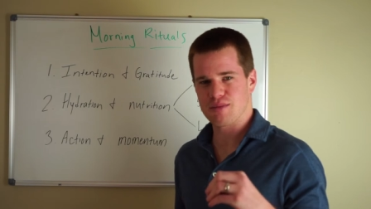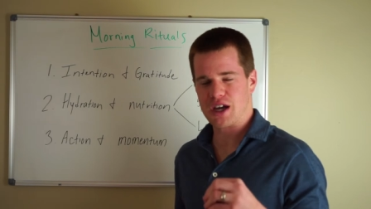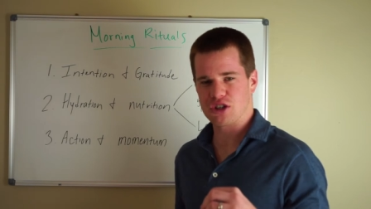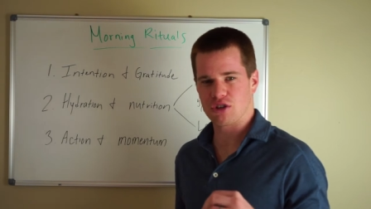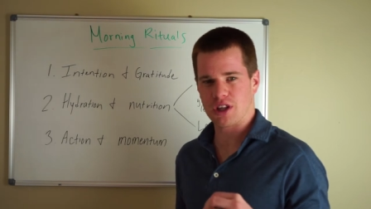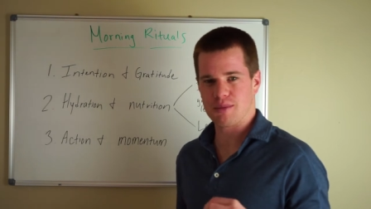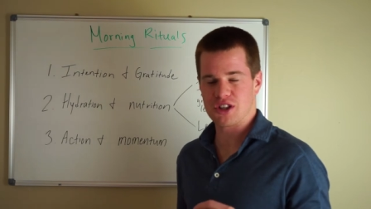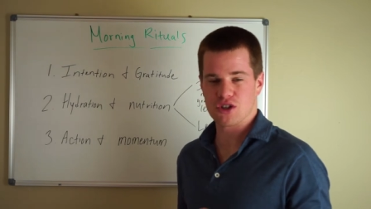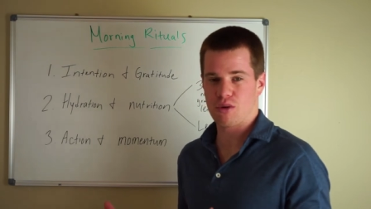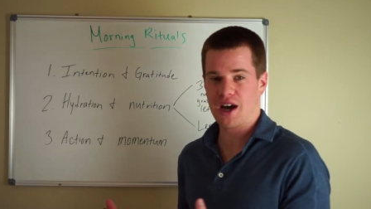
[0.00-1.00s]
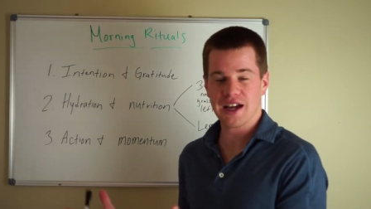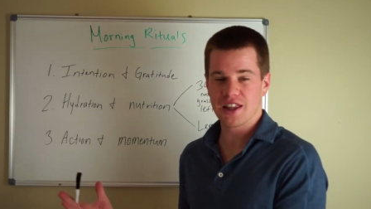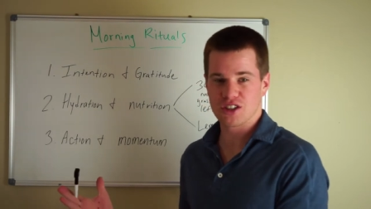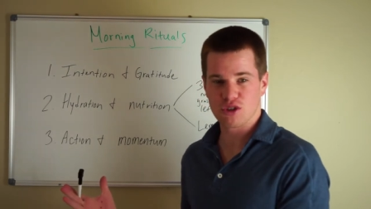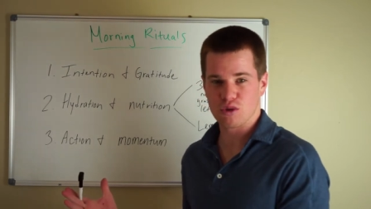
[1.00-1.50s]
some extra lemon. So I
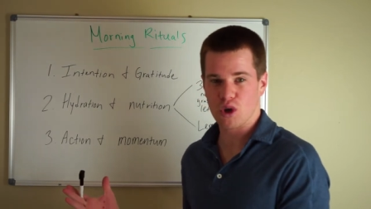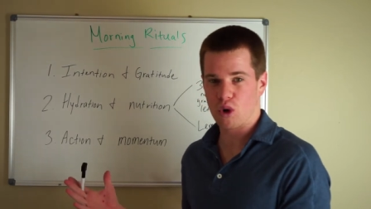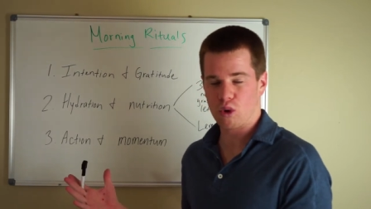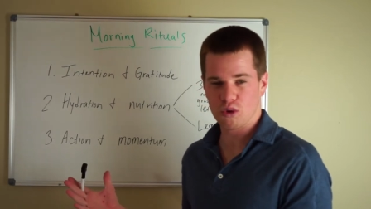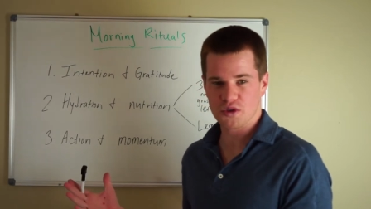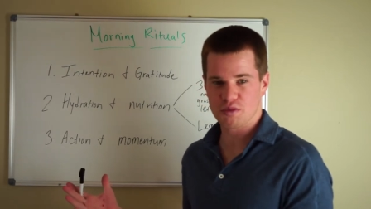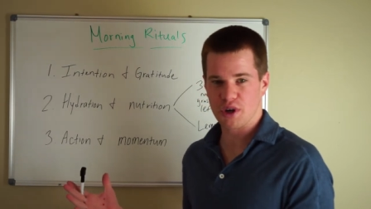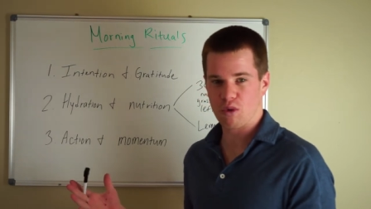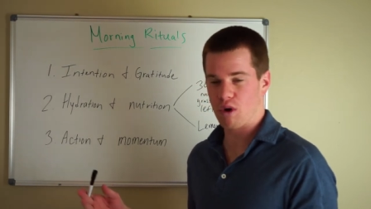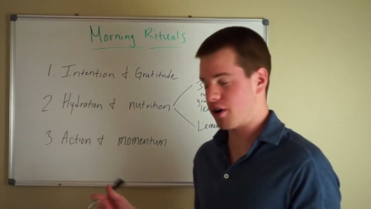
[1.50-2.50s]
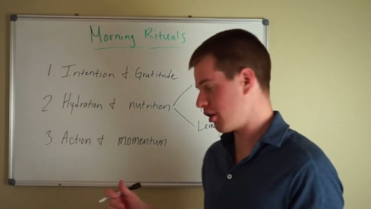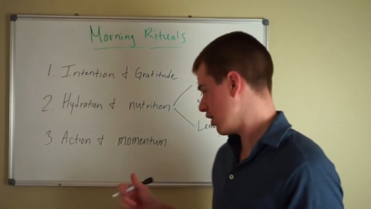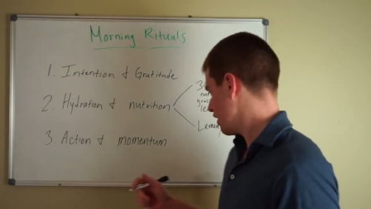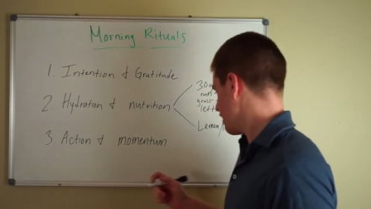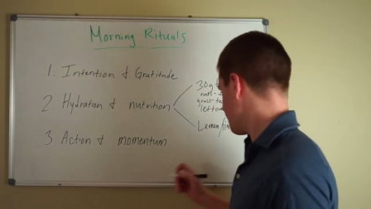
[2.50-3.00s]
like to do cold spring water
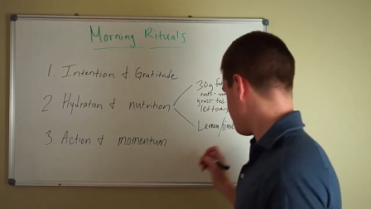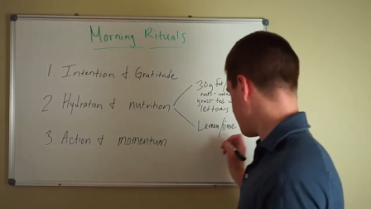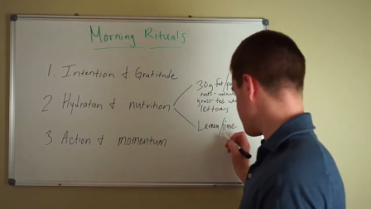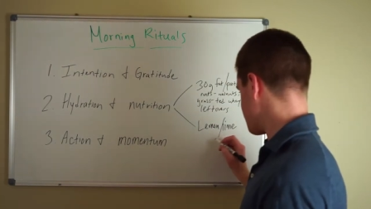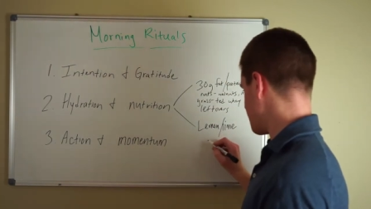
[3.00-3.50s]
plus